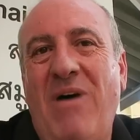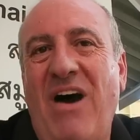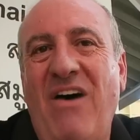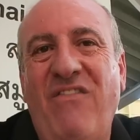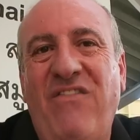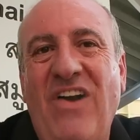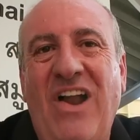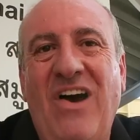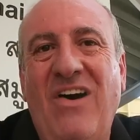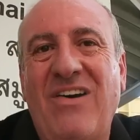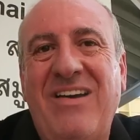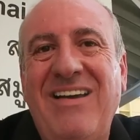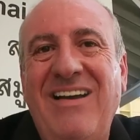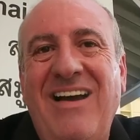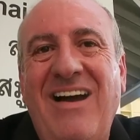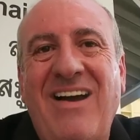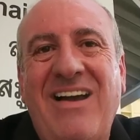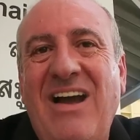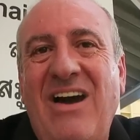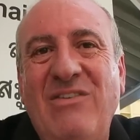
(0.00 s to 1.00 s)
in my
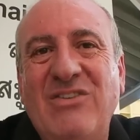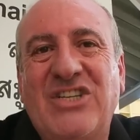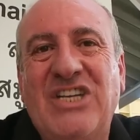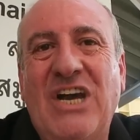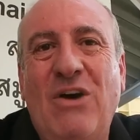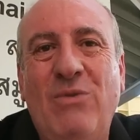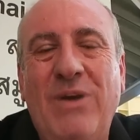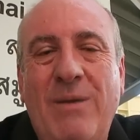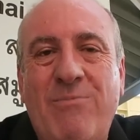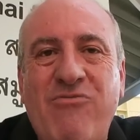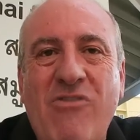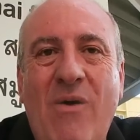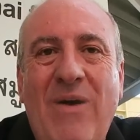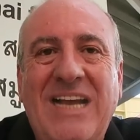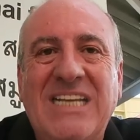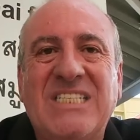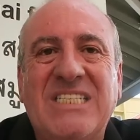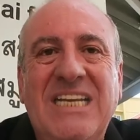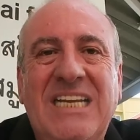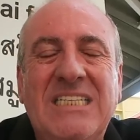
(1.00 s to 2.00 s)
vlog. I can't tell your
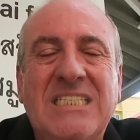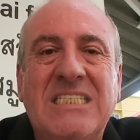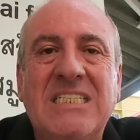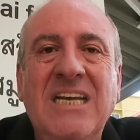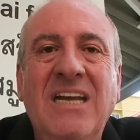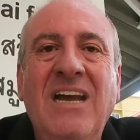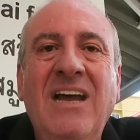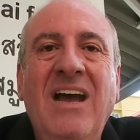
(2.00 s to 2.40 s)
prices.